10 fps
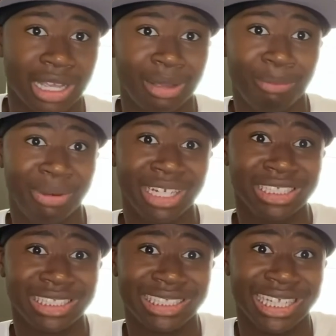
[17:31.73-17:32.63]
but it
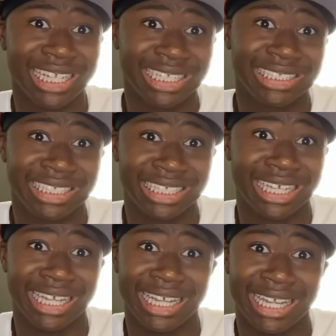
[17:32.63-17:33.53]
just isn't
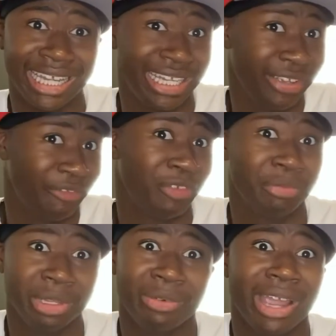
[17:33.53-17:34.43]
hitting for me
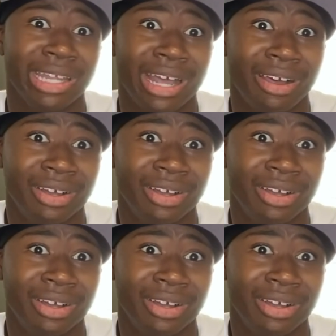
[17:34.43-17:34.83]
right now.